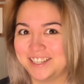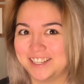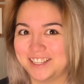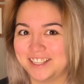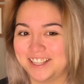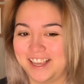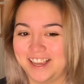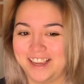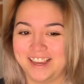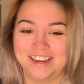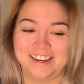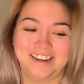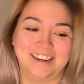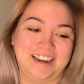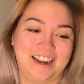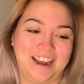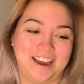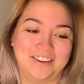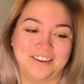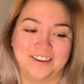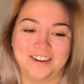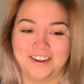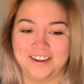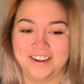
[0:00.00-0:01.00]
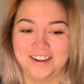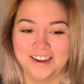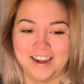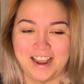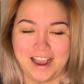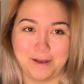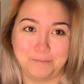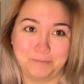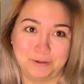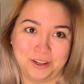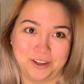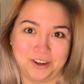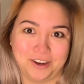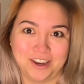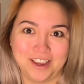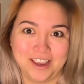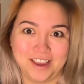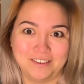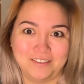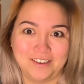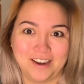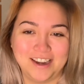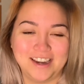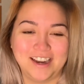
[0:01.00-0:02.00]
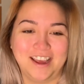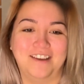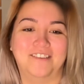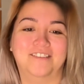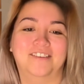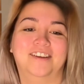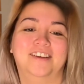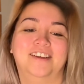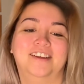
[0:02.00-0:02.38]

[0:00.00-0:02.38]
the Light out on Apple Arcade right now.